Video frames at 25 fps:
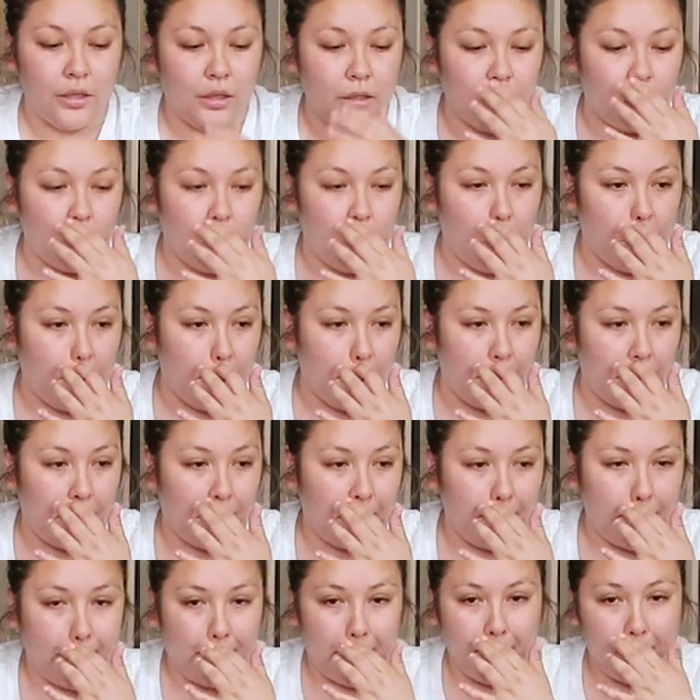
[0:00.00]
the little part
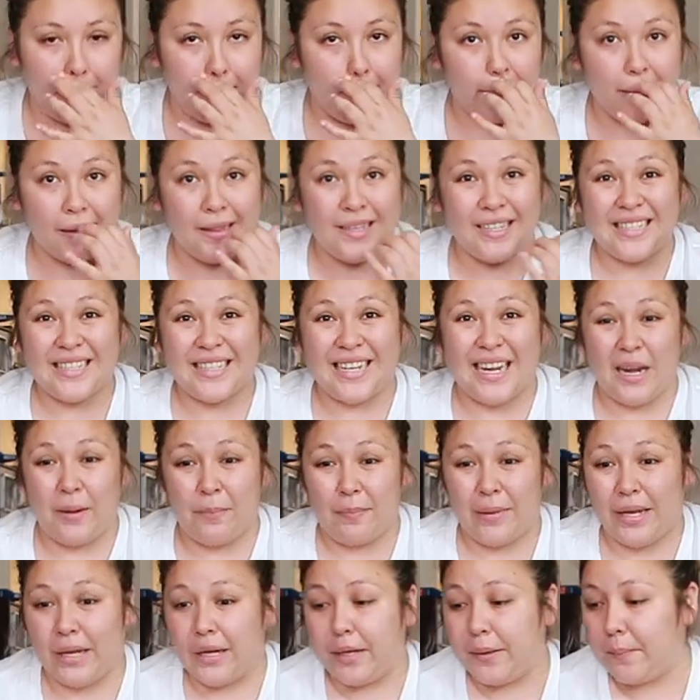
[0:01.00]
looks kind
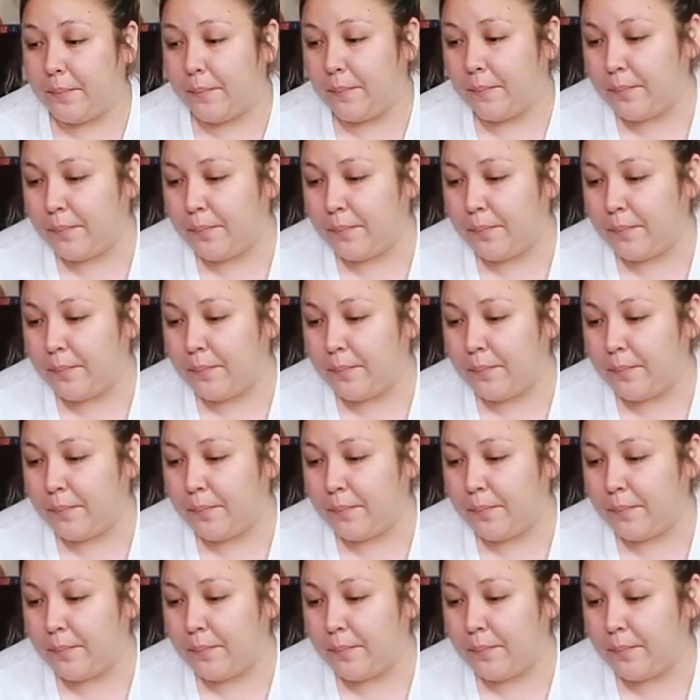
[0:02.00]
of big.